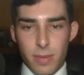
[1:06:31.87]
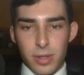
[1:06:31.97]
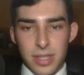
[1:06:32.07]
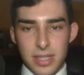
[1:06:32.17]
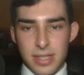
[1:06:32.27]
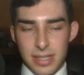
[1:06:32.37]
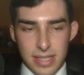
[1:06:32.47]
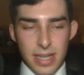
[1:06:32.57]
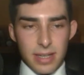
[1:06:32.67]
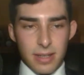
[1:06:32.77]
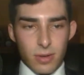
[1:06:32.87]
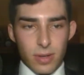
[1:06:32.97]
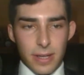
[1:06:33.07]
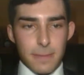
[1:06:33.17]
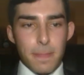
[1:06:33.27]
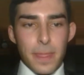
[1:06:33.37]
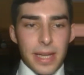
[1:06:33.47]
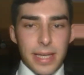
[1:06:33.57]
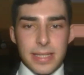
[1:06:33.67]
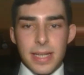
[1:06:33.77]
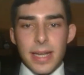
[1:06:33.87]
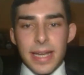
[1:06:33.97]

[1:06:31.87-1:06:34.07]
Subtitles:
about this say. Okay, is